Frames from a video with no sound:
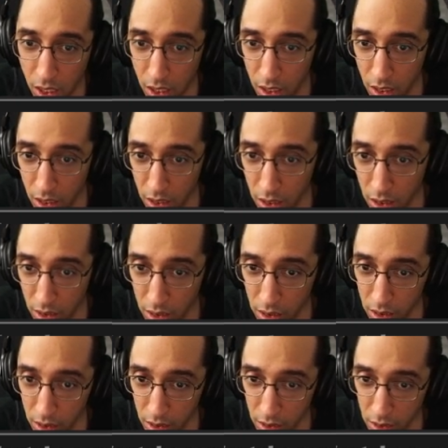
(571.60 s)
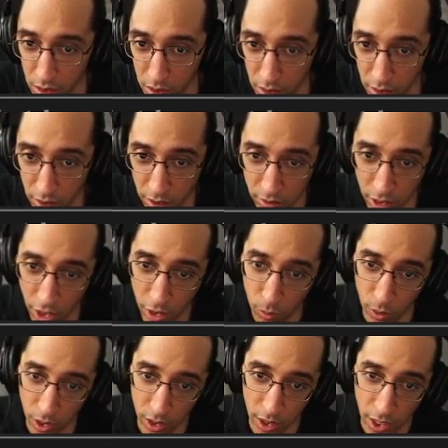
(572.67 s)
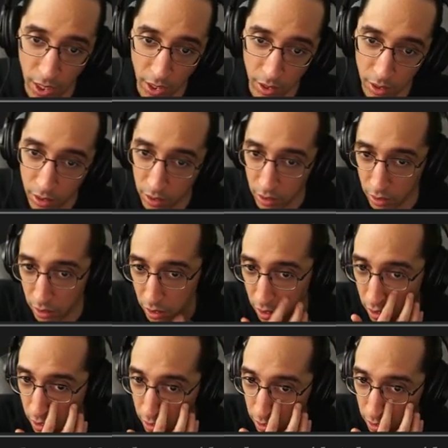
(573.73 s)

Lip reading: tell you what. I'll...